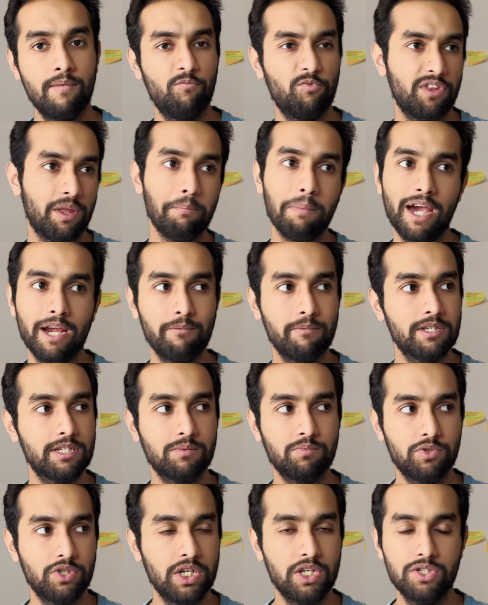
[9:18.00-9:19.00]
There might be
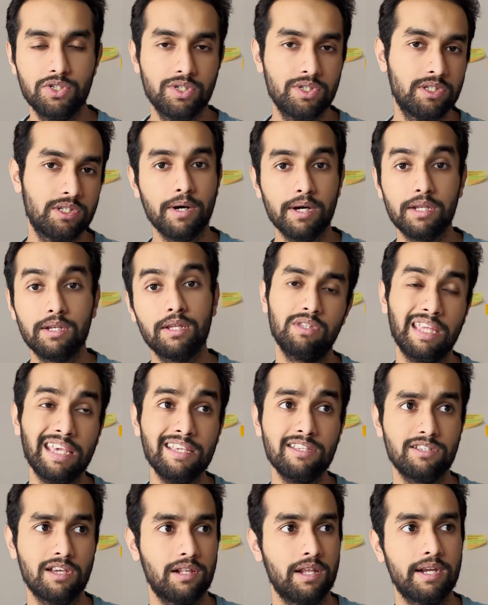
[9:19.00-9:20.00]
some changes, but
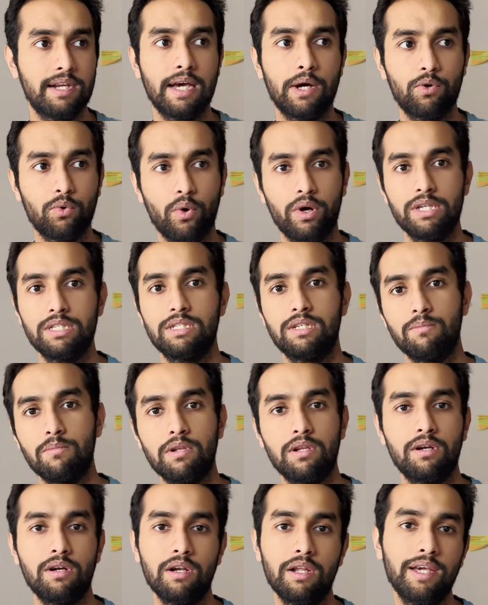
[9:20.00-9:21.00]
things are laid out quite
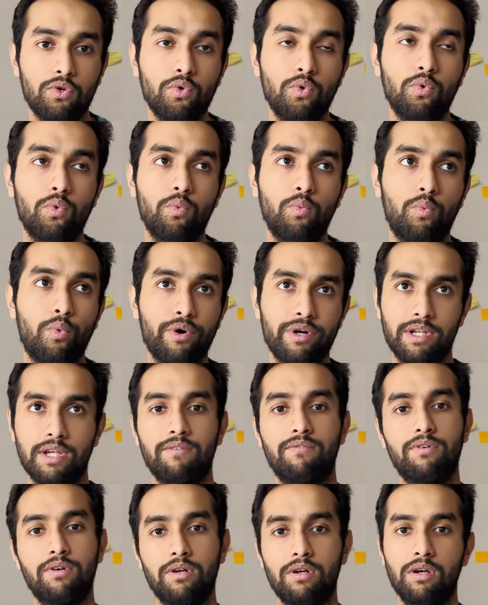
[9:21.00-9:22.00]
similarly to
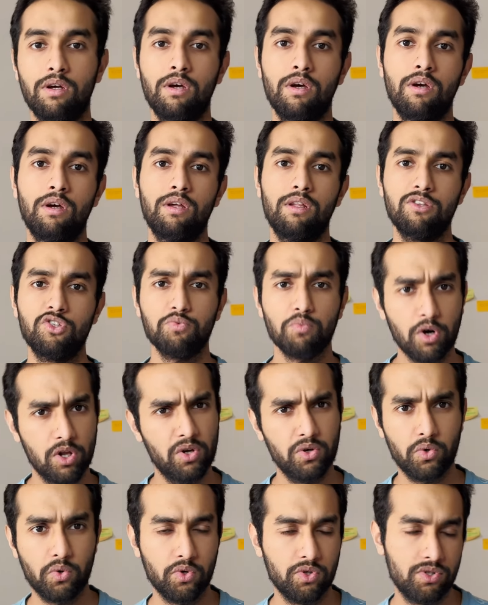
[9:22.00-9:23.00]
whatever smaller
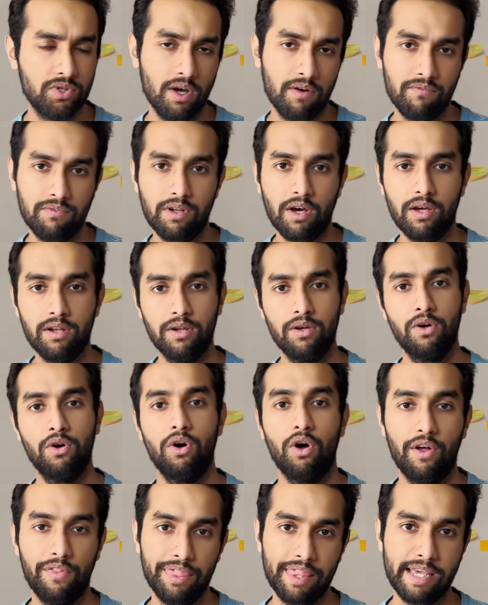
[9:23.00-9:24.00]
course you have done
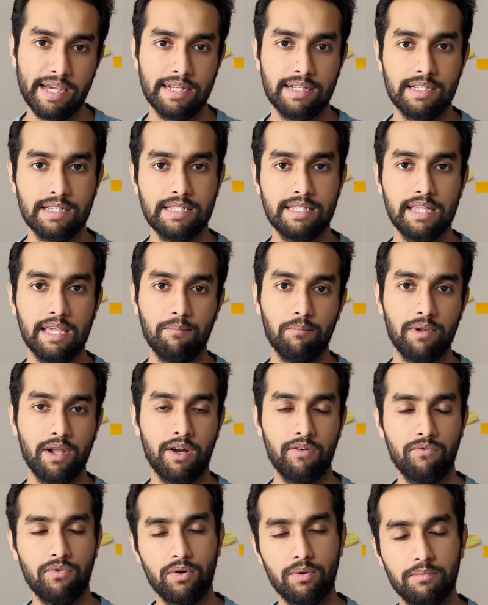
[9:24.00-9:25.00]
on that same
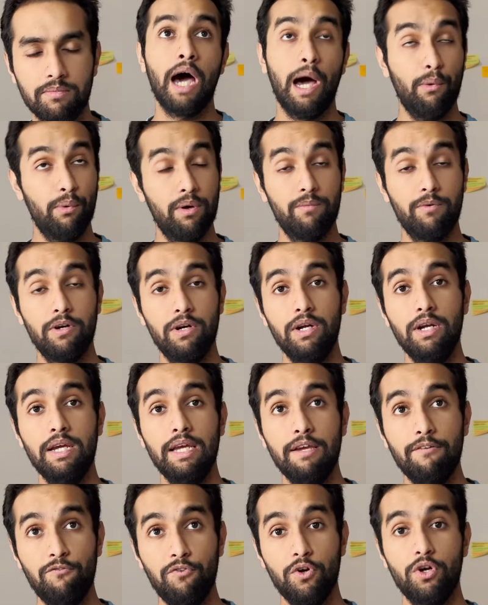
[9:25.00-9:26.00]
platform. However,
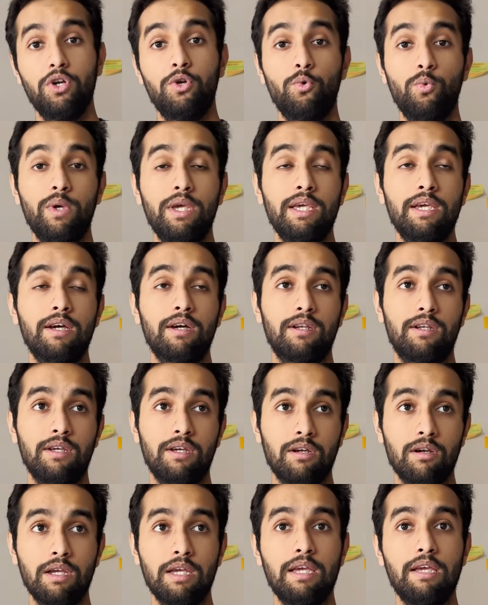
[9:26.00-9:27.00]
if you're doing a
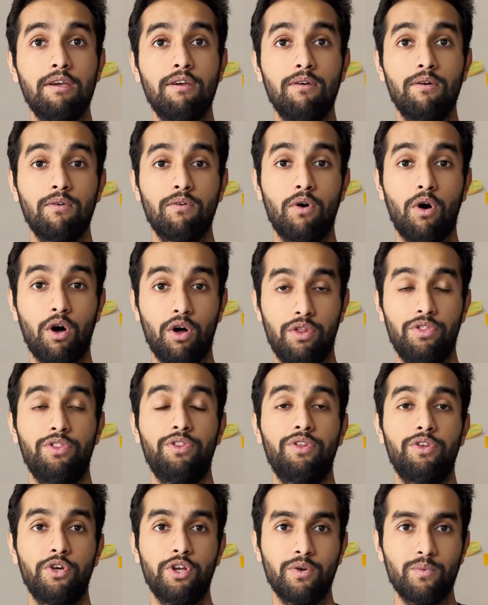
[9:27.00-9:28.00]
degree on
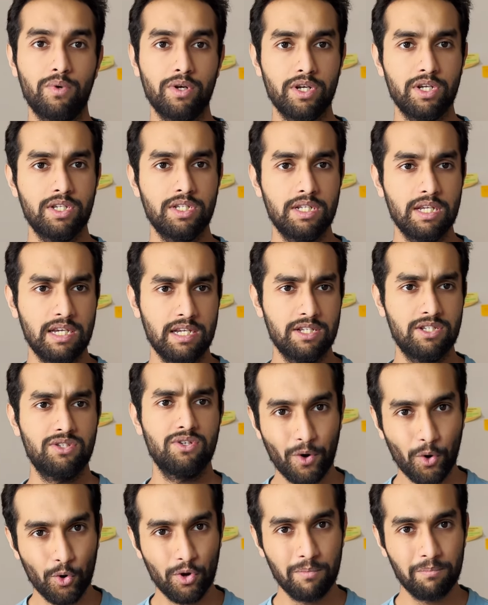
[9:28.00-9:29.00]
university's
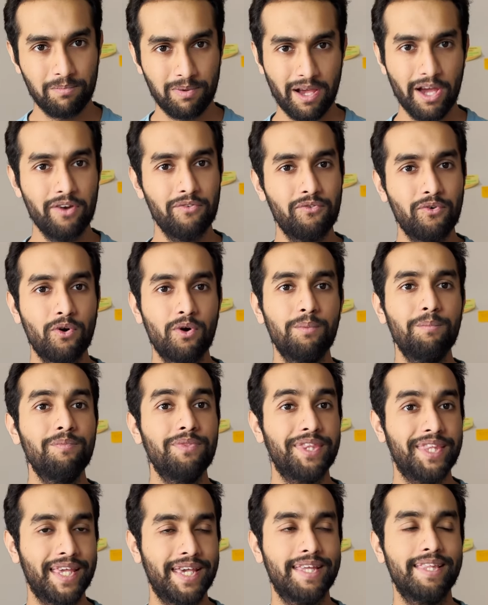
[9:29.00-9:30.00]
own platform,
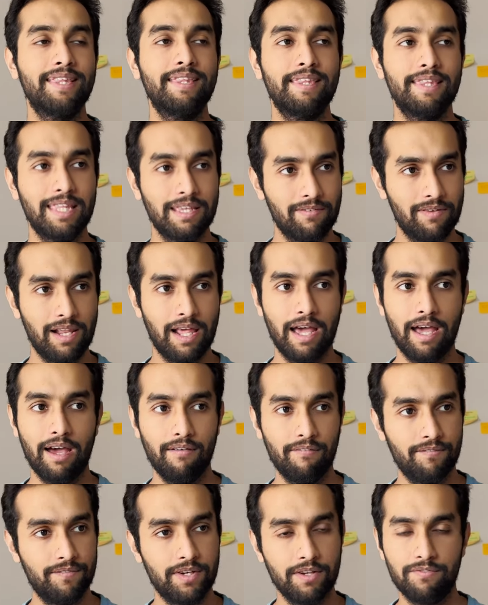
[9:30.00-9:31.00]
then they will
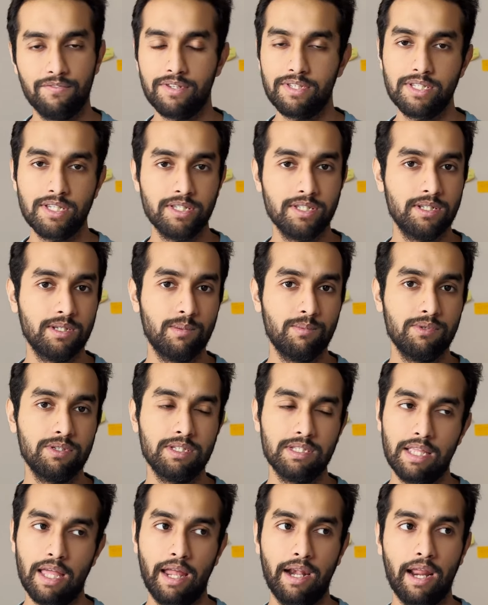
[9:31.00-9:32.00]
have different systems
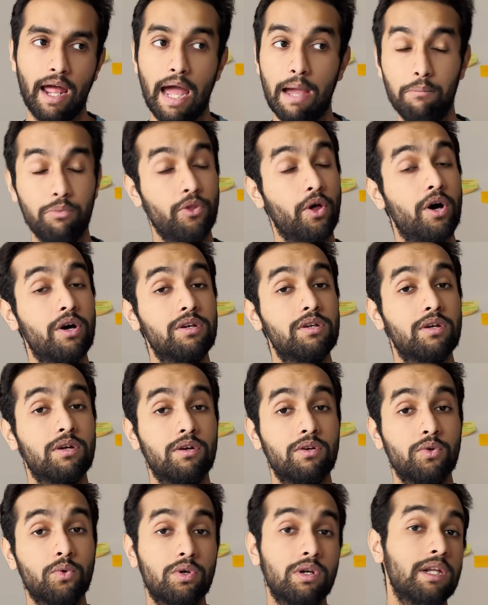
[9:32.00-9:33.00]
that I'm not
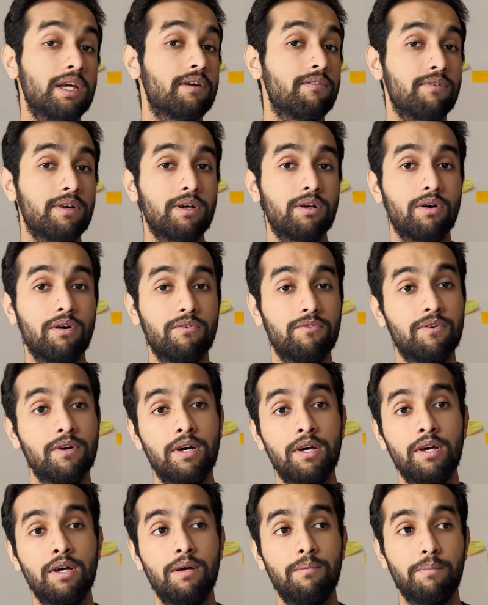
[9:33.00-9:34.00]
totally aware of
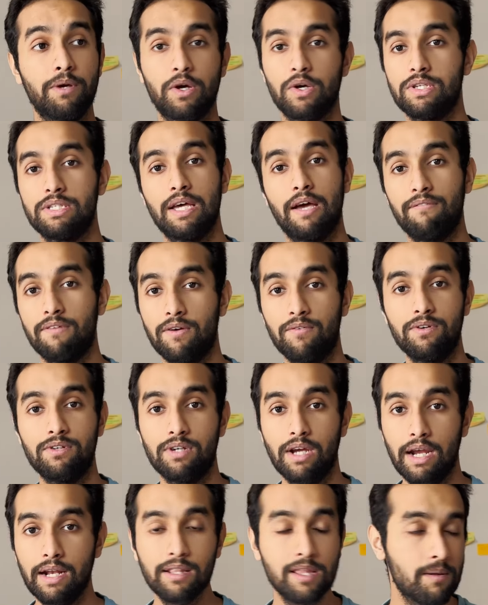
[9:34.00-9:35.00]
because I've never
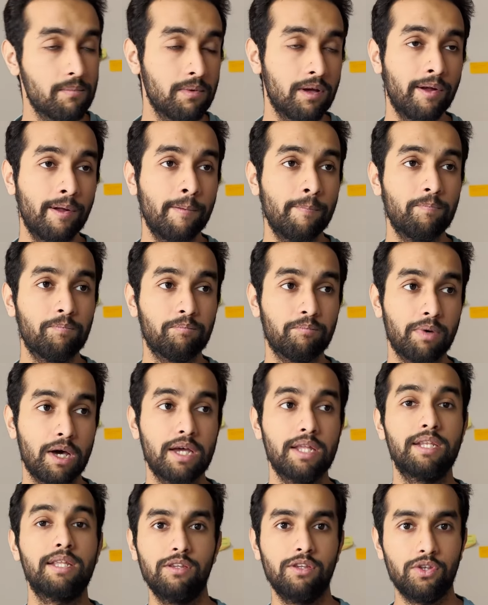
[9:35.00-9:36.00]
tried them,
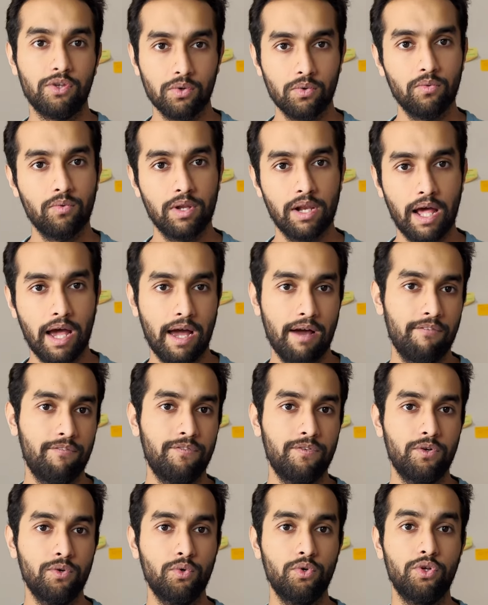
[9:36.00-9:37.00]
but you will
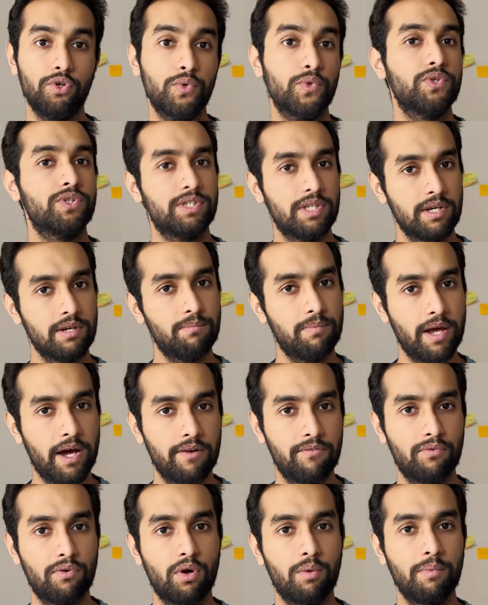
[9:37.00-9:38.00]
have to use their
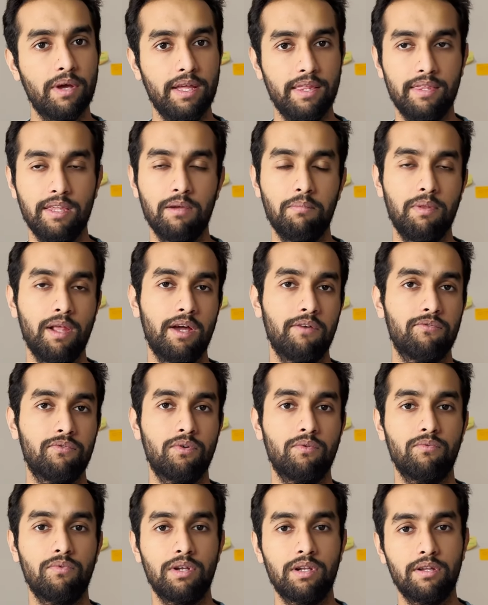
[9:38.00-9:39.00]
platform, and their
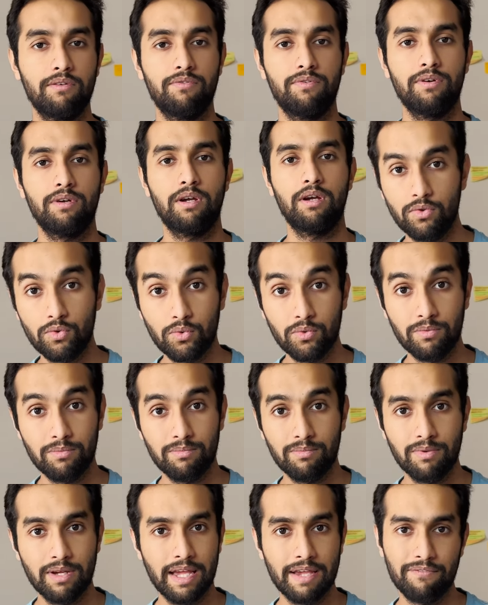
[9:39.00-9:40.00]
platform will differ to
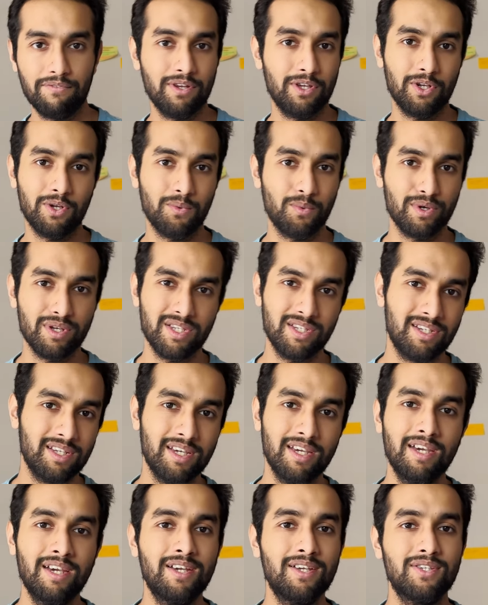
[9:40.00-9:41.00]
every university.